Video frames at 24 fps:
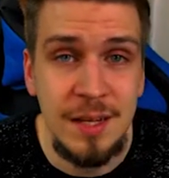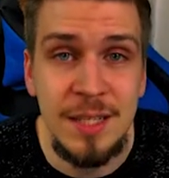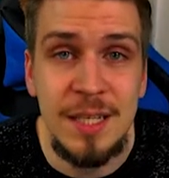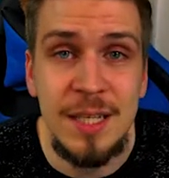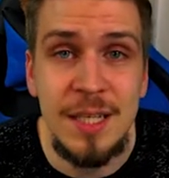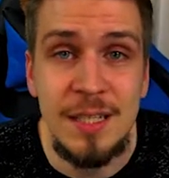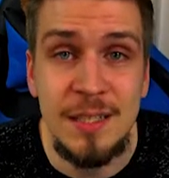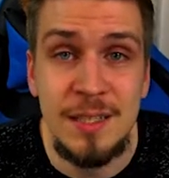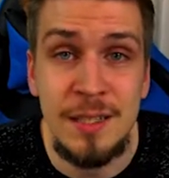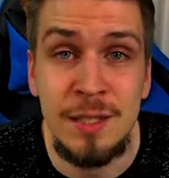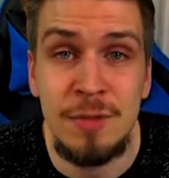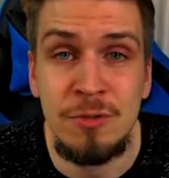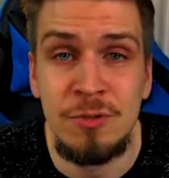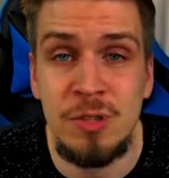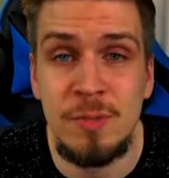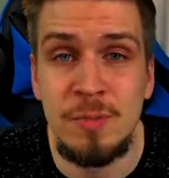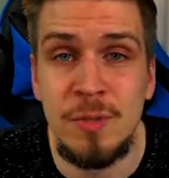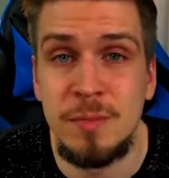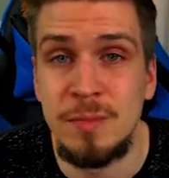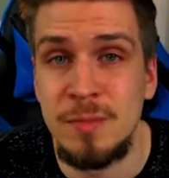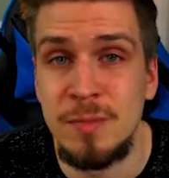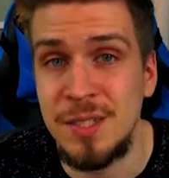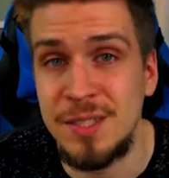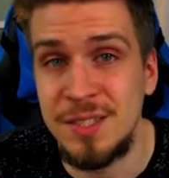easy to
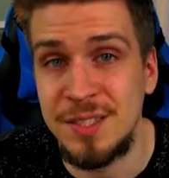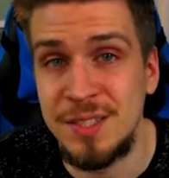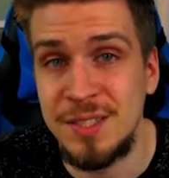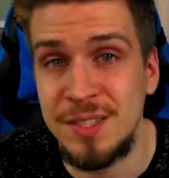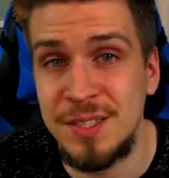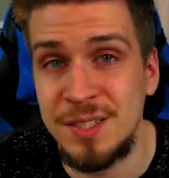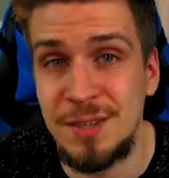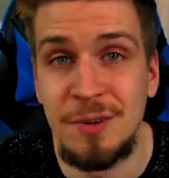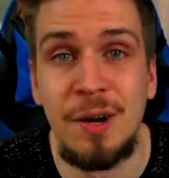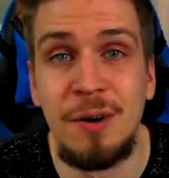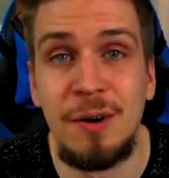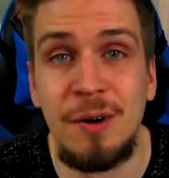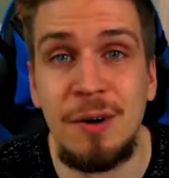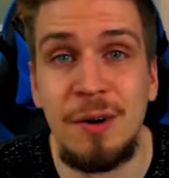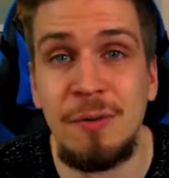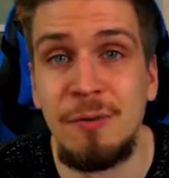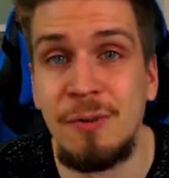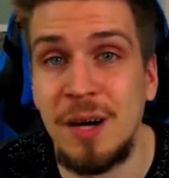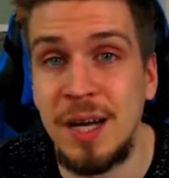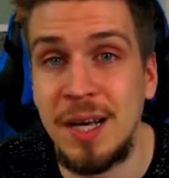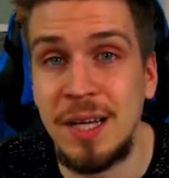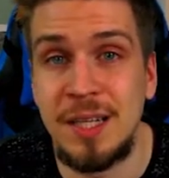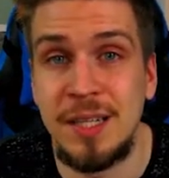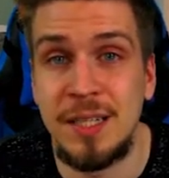remember, so
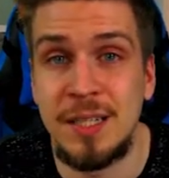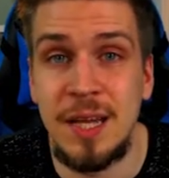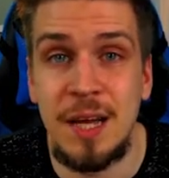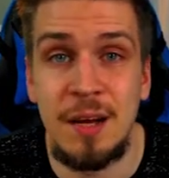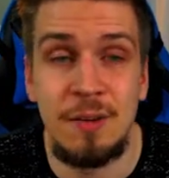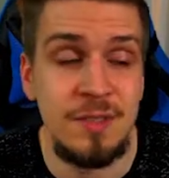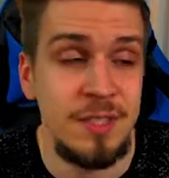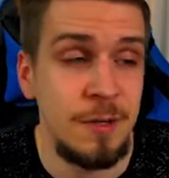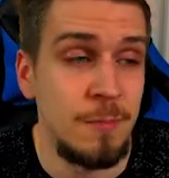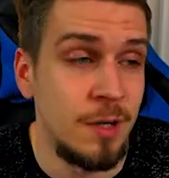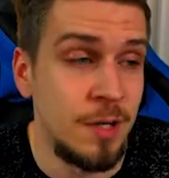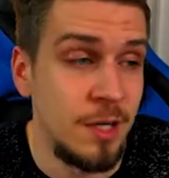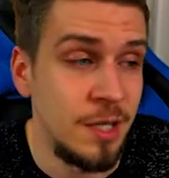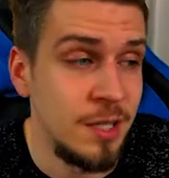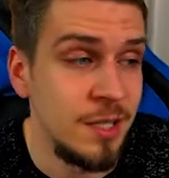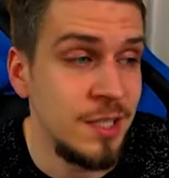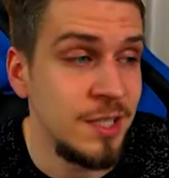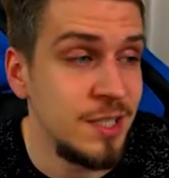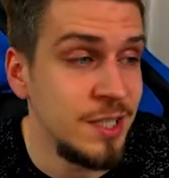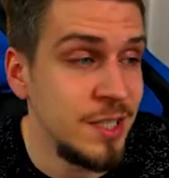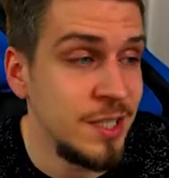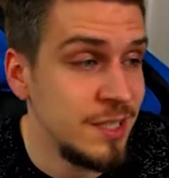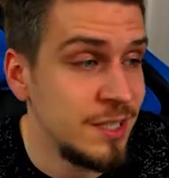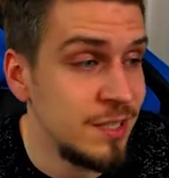write it down somewhere
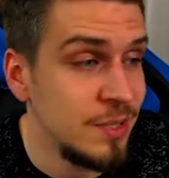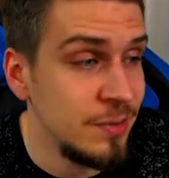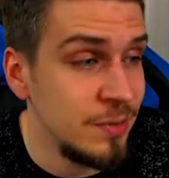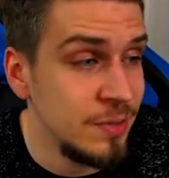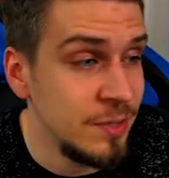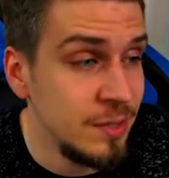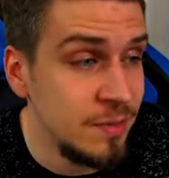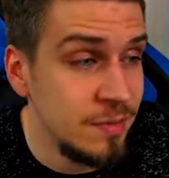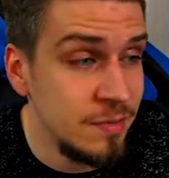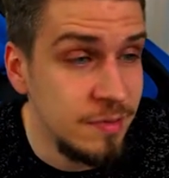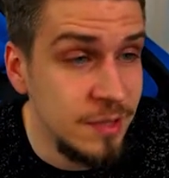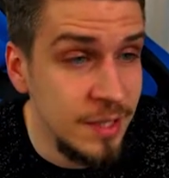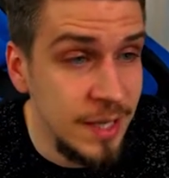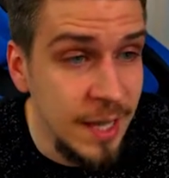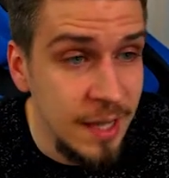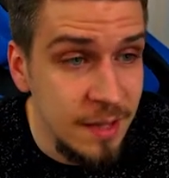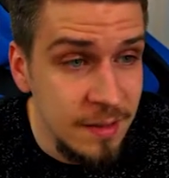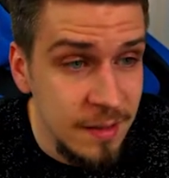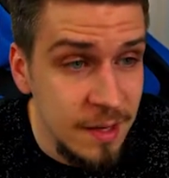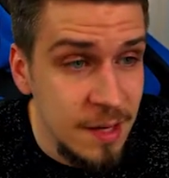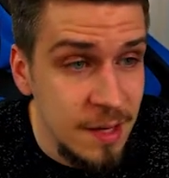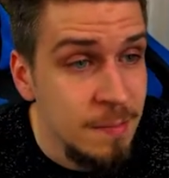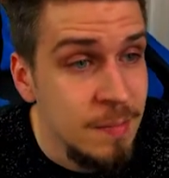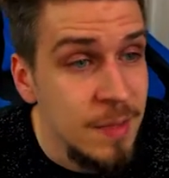just so you don't
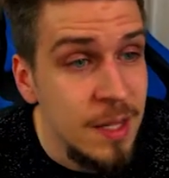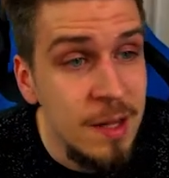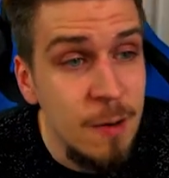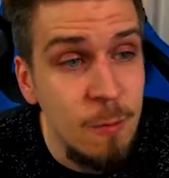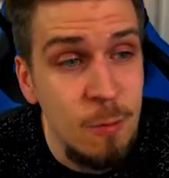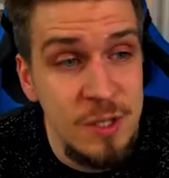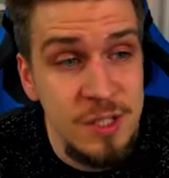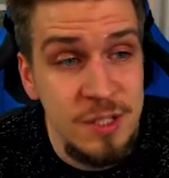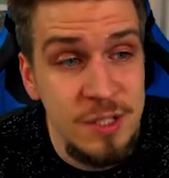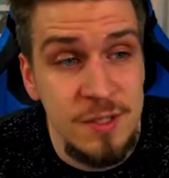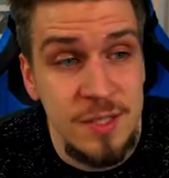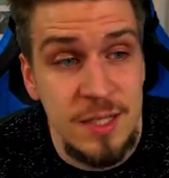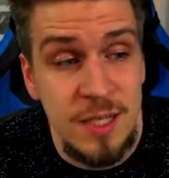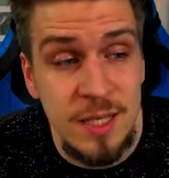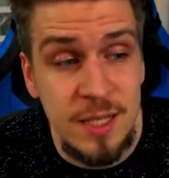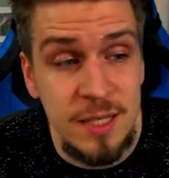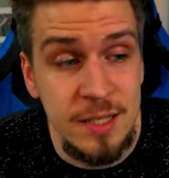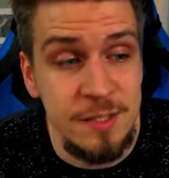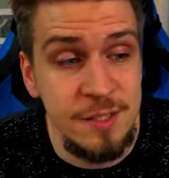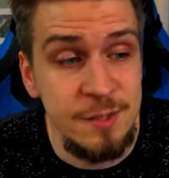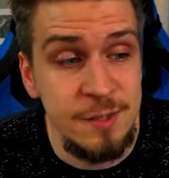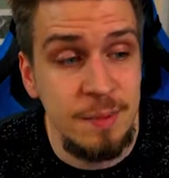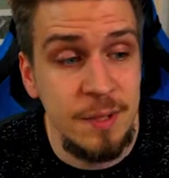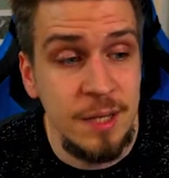forget. Once you select
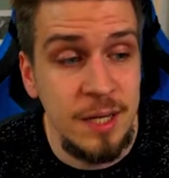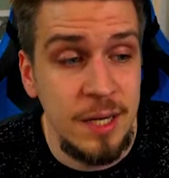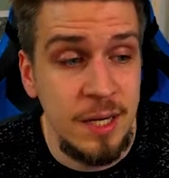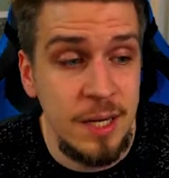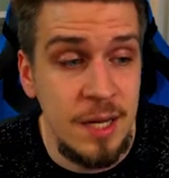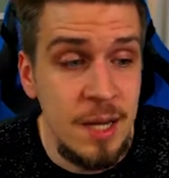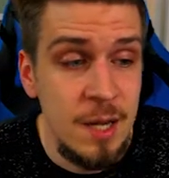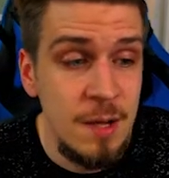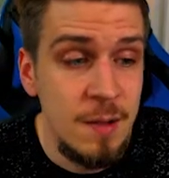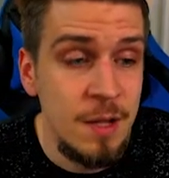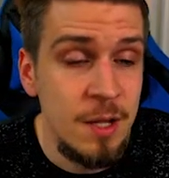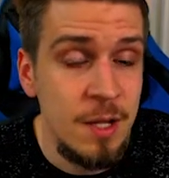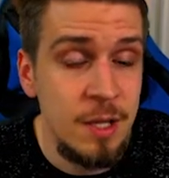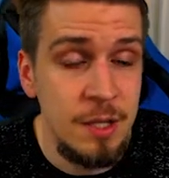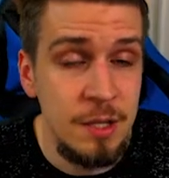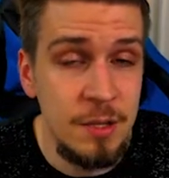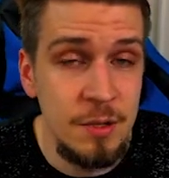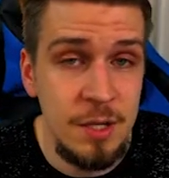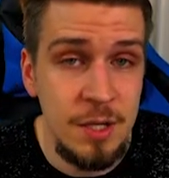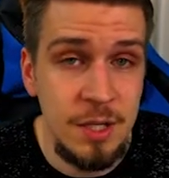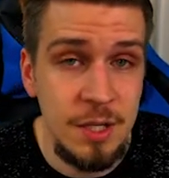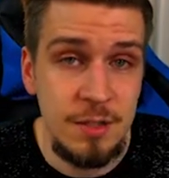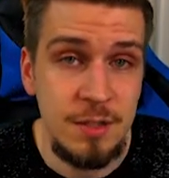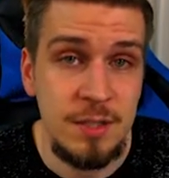this play,
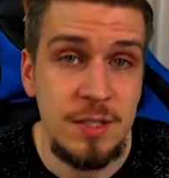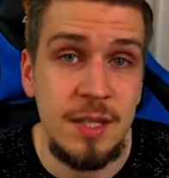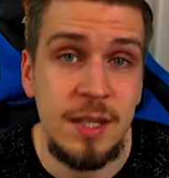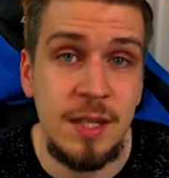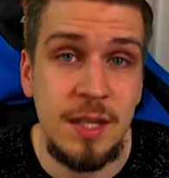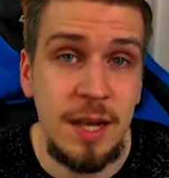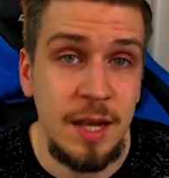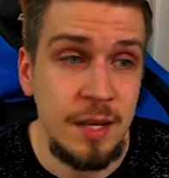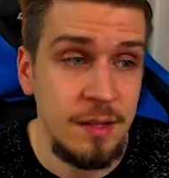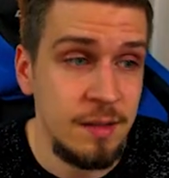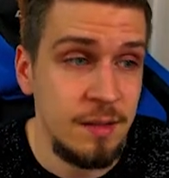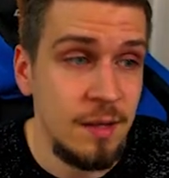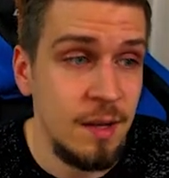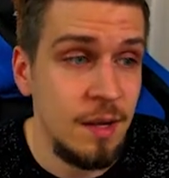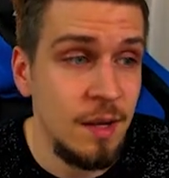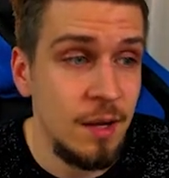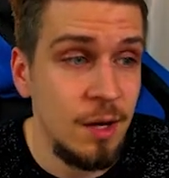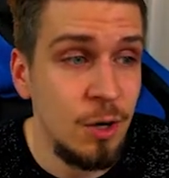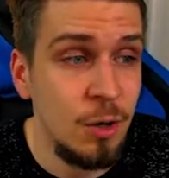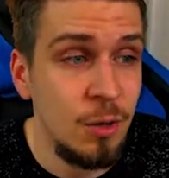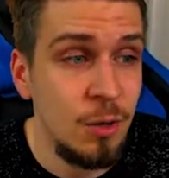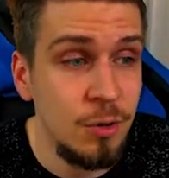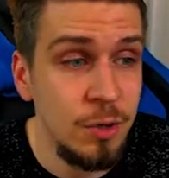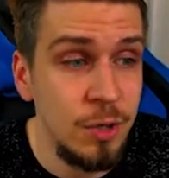you need to select
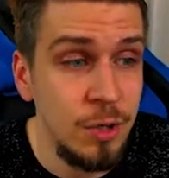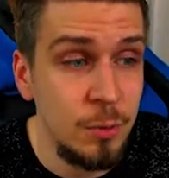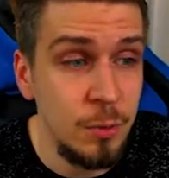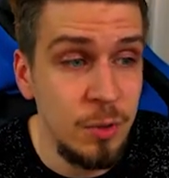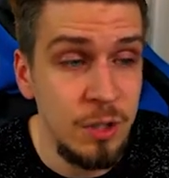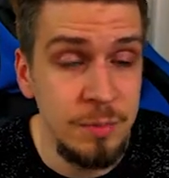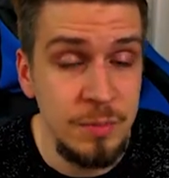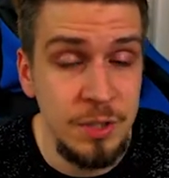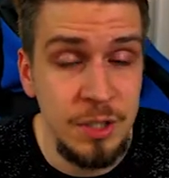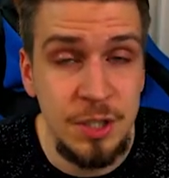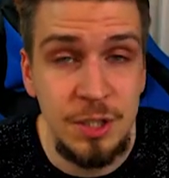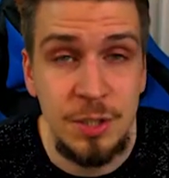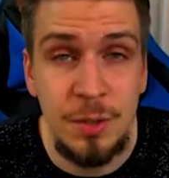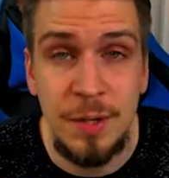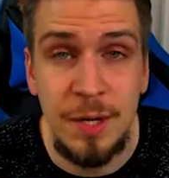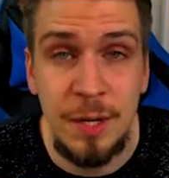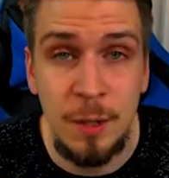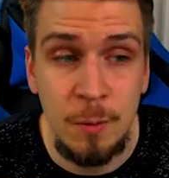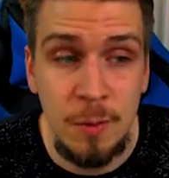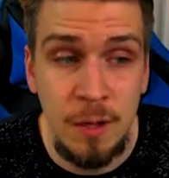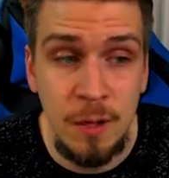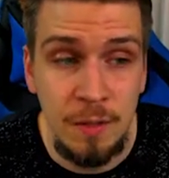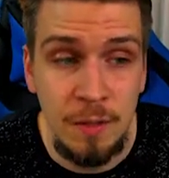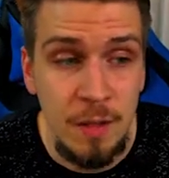who you will be
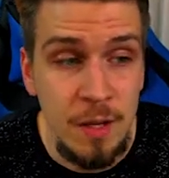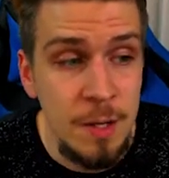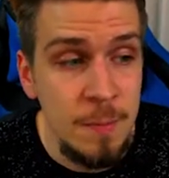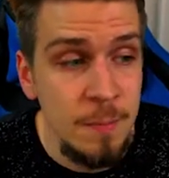shooting with.